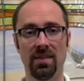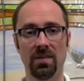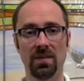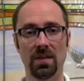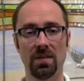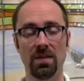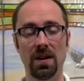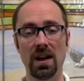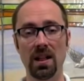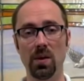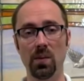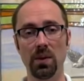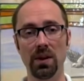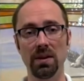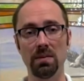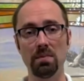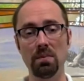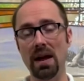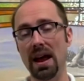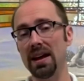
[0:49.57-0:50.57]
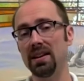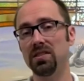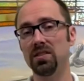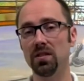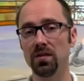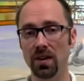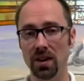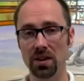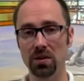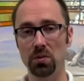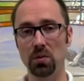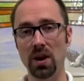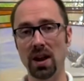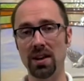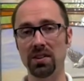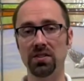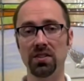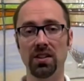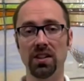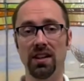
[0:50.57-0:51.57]
Following massive
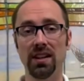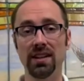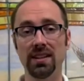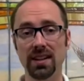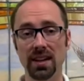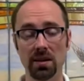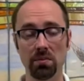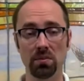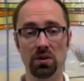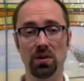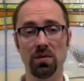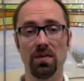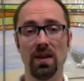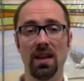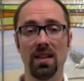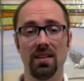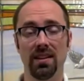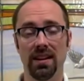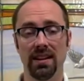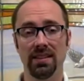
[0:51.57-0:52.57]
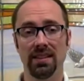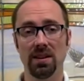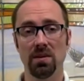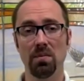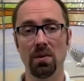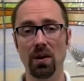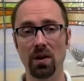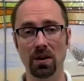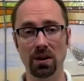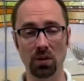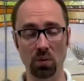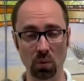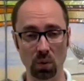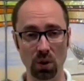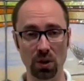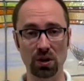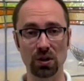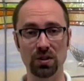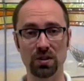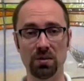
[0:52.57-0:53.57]
unrest in an attempt to validate that American
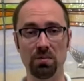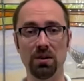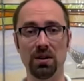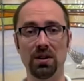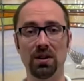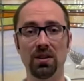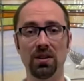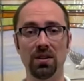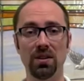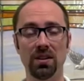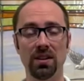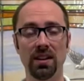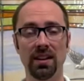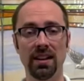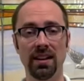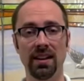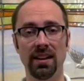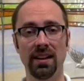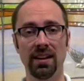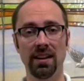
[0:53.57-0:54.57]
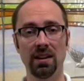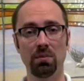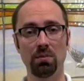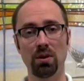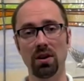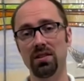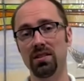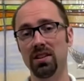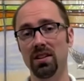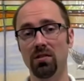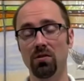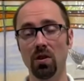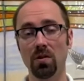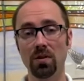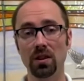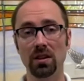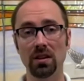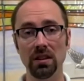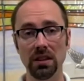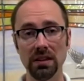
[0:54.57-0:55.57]
workers had been heard, President
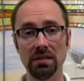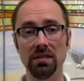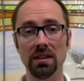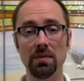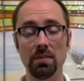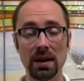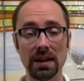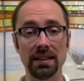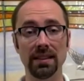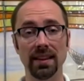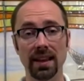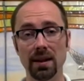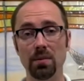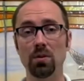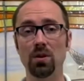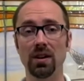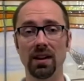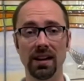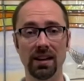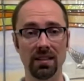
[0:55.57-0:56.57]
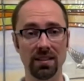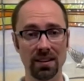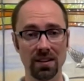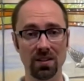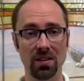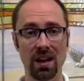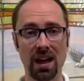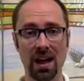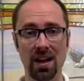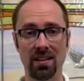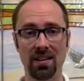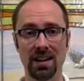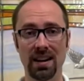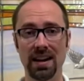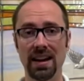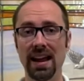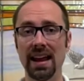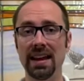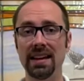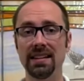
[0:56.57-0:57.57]
Grover Cleveland made Labor Day a legal holiday in
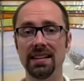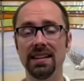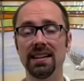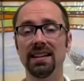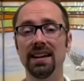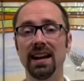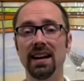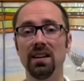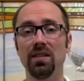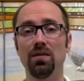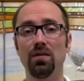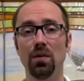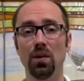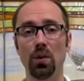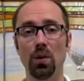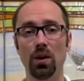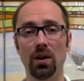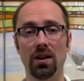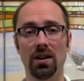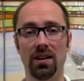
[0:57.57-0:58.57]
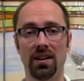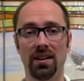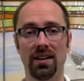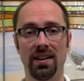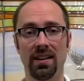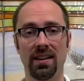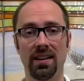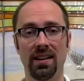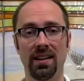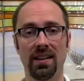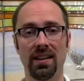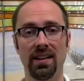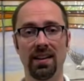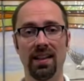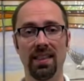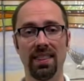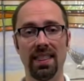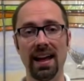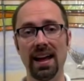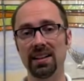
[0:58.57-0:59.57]
1894.
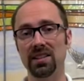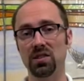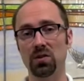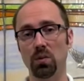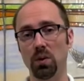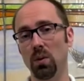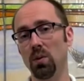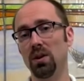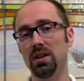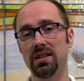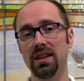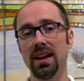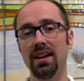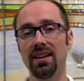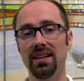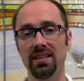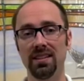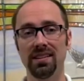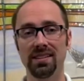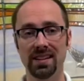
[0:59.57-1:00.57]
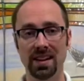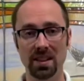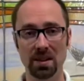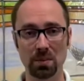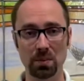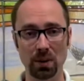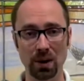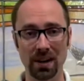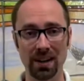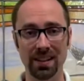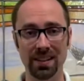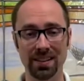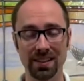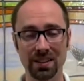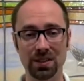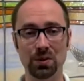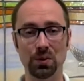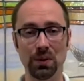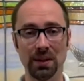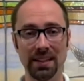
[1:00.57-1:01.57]
That's what we're technically celebrating
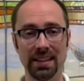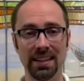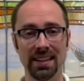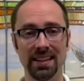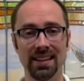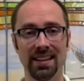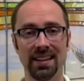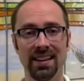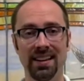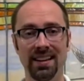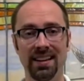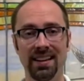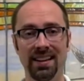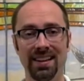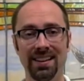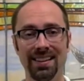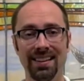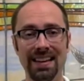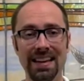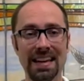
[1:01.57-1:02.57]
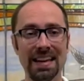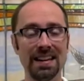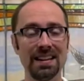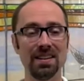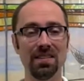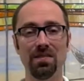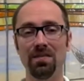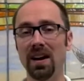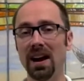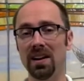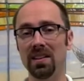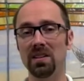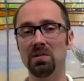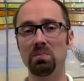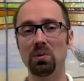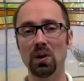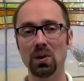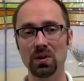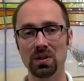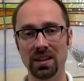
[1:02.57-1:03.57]
this weekend, the end of violent
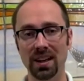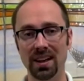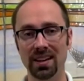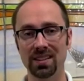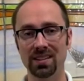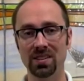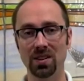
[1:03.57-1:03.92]
protests